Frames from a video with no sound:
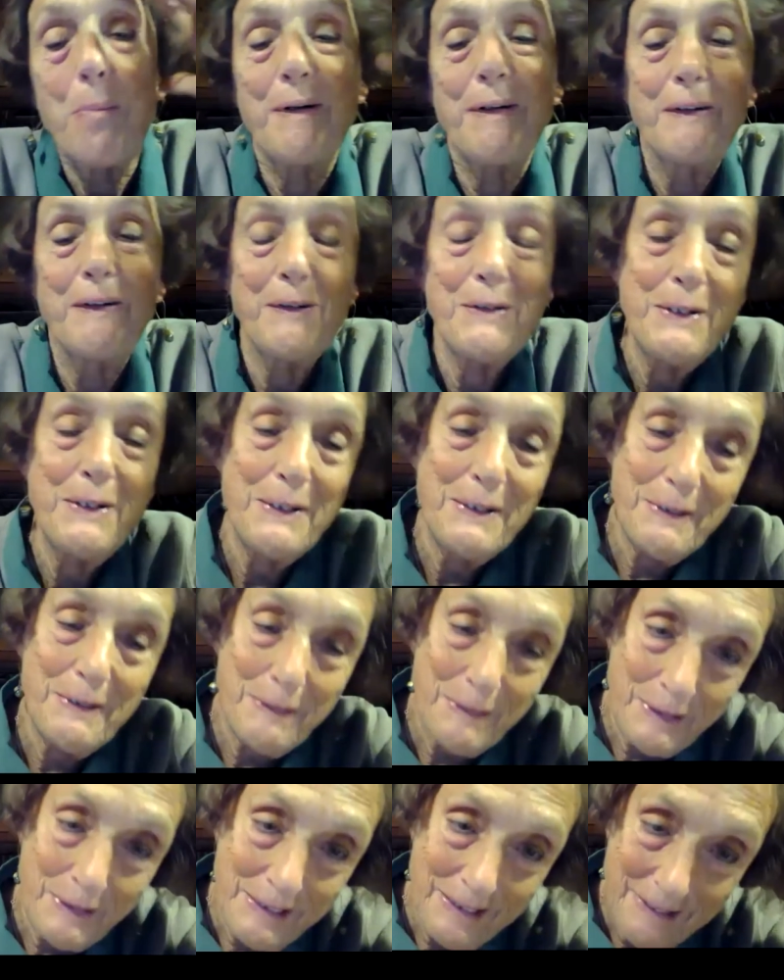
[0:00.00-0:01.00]
from you.
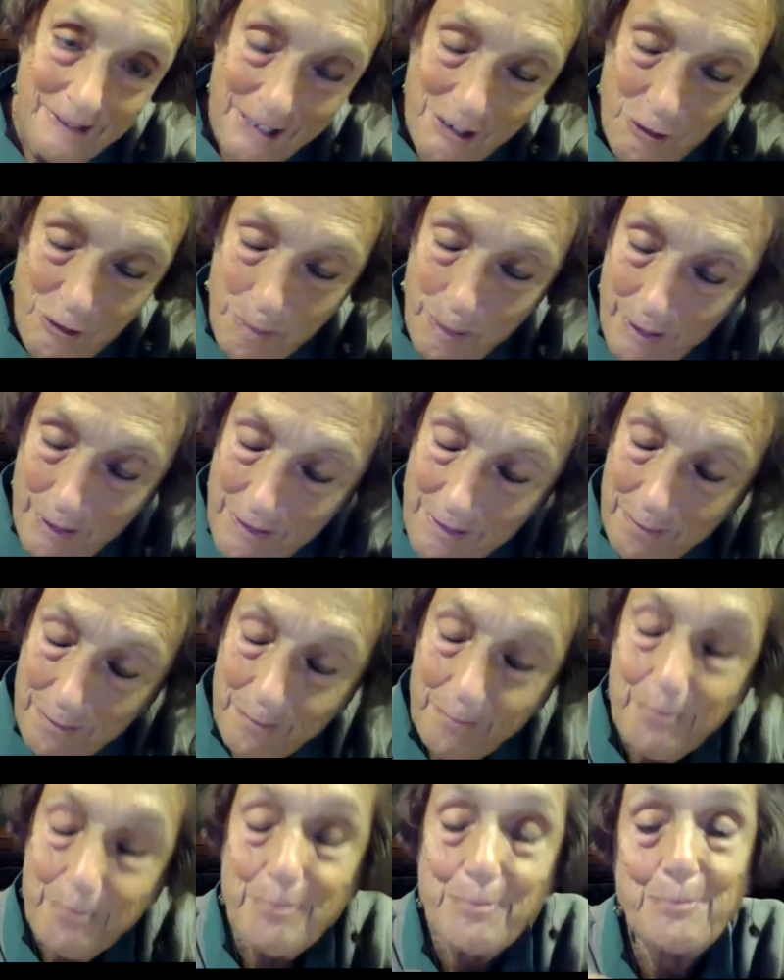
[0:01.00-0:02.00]
Each
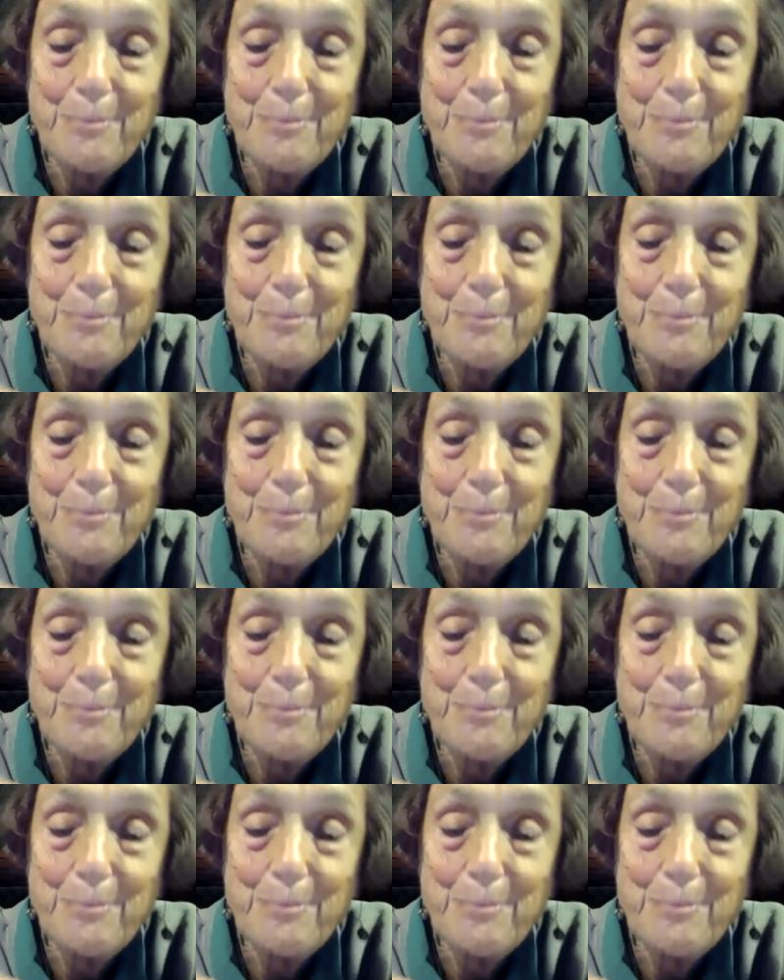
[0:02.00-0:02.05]
person.